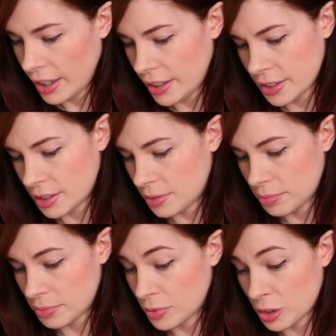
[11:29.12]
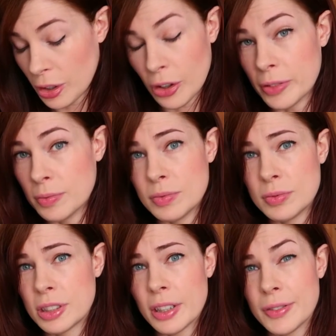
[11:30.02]
It's on
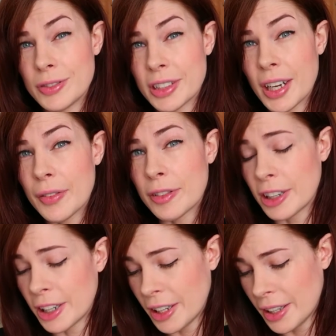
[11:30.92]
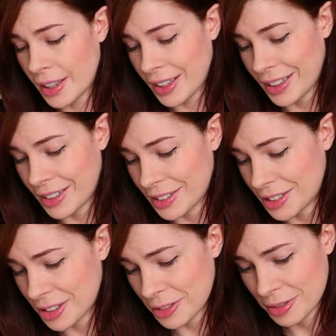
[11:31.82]
kind of recovery, and
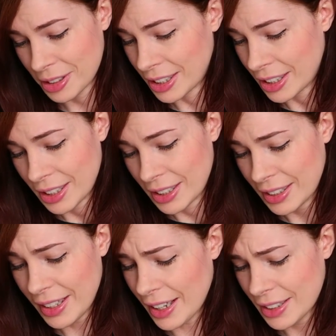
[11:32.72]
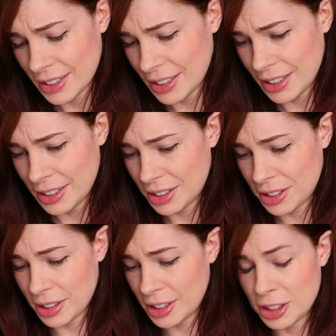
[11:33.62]
yeah,
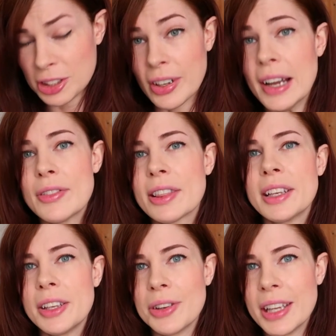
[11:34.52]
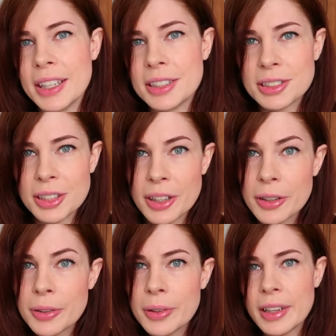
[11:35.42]
it's just got everything you need to know
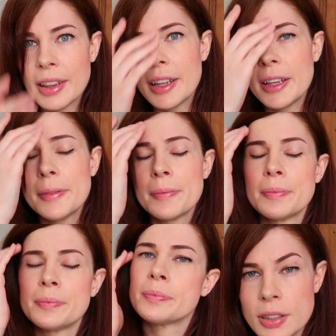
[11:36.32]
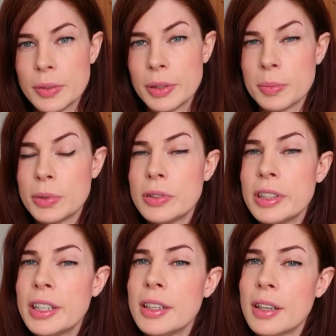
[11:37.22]
in there. So in the
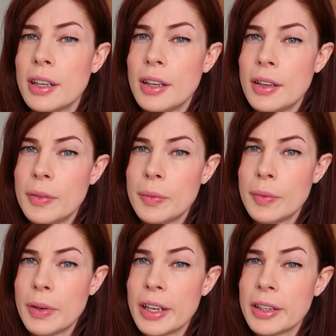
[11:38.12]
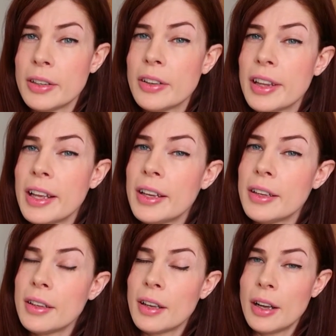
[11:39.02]
morning, when I got
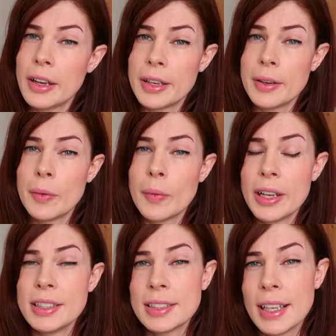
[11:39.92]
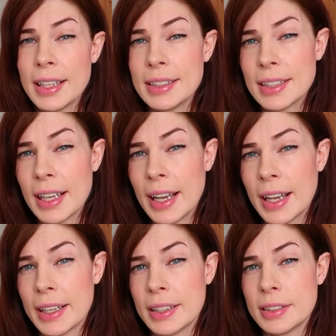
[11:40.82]
there, I went and
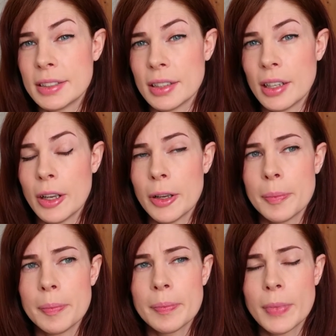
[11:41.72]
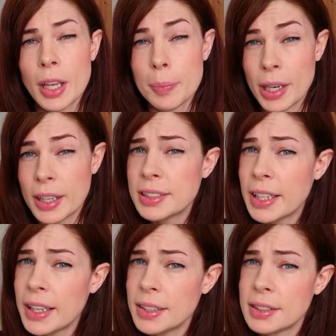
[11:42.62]
had a blood
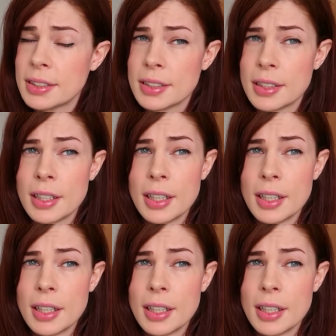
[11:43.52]
test,